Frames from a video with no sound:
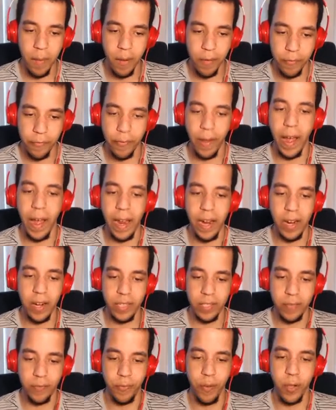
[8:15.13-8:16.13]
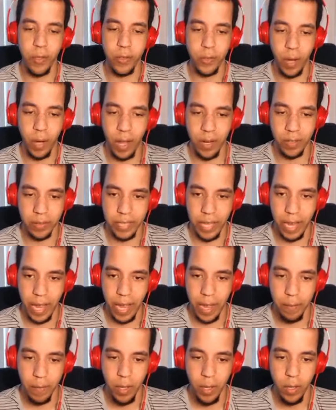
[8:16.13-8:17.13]
I'm on fire. It's full throttle
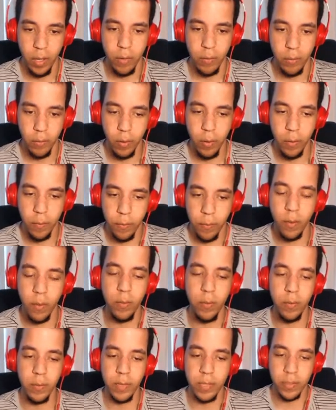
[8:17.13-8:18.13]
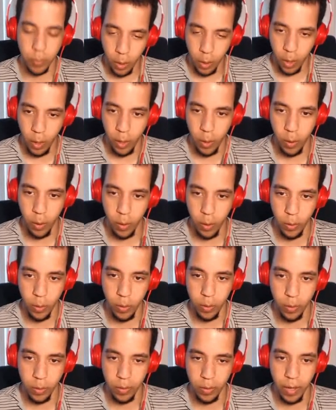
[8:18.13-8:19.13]
time. Vroom, vroom, let's
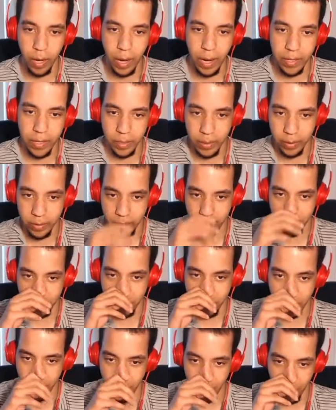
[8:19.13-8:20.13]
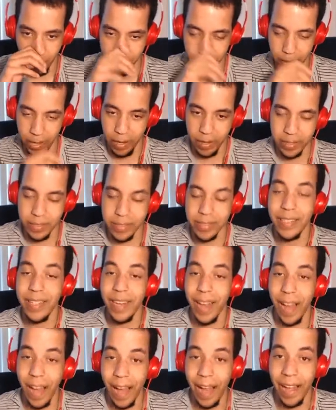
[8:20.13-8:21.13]
roll. Alright, dude. Calm down. It's
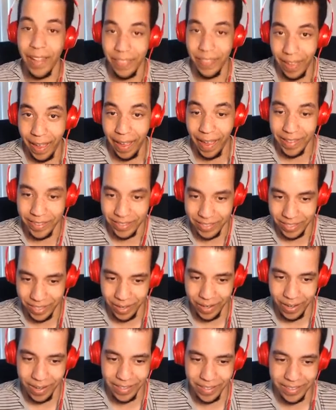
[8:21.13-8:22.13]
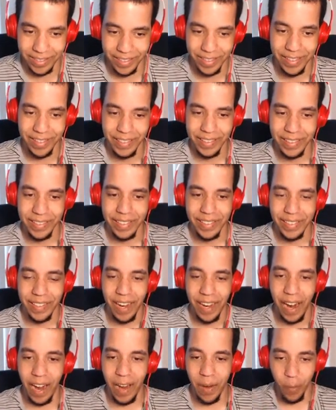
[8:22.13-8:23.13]
not that serious.
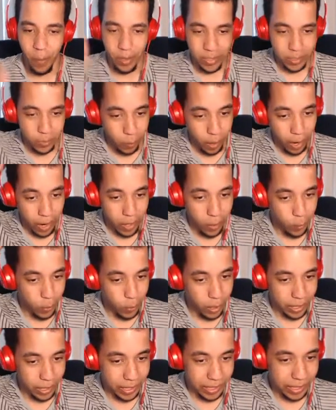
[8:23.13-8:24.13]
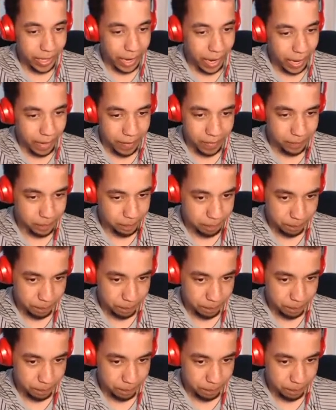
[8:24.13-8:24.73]
Alright, what's Rider Willie got?